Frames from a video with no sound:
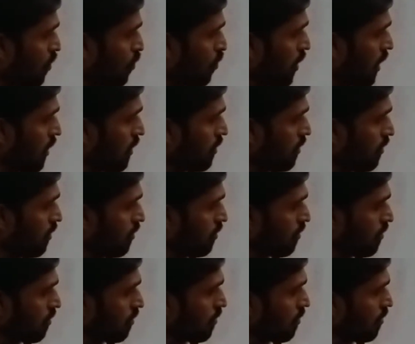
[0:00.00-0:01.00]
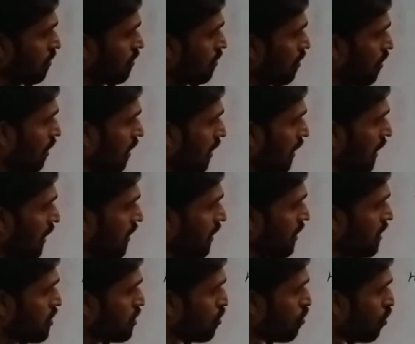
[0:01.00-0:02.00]
You get AT
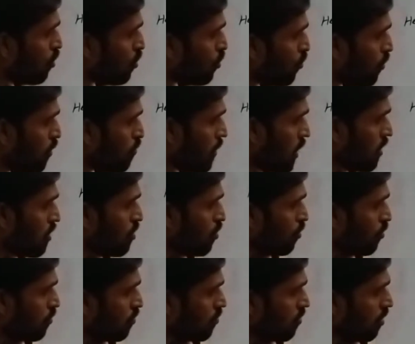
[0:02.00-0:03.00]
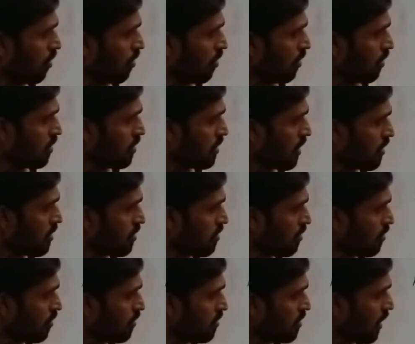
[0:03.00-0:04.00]
is equal to V minus U. Just
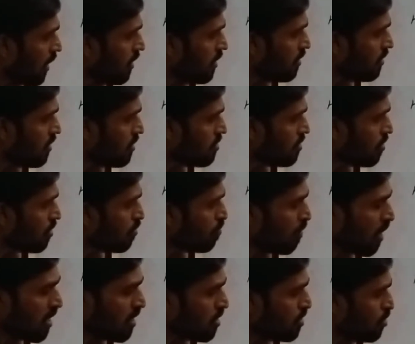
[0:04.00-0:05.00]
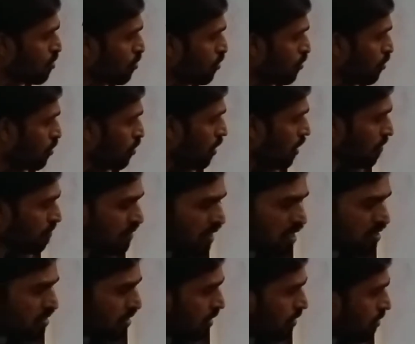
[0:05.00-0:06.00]
send this minus U to left
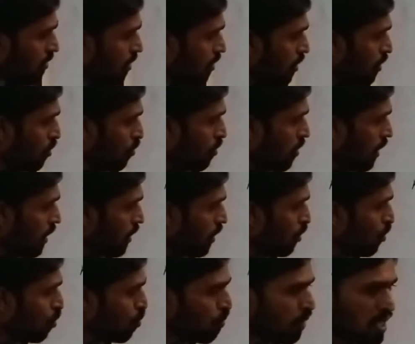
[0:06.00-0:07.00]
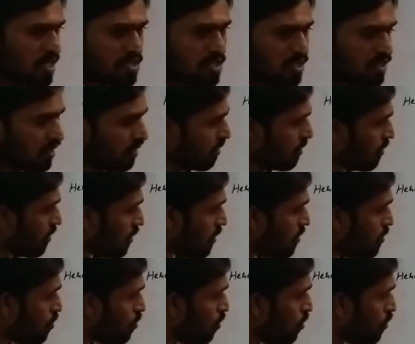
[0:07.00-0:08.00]
hand side. You get U plus A. That
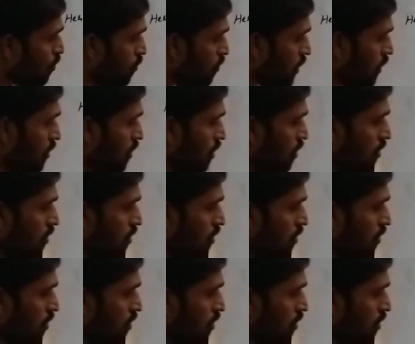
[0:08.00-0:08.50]
is equal to V.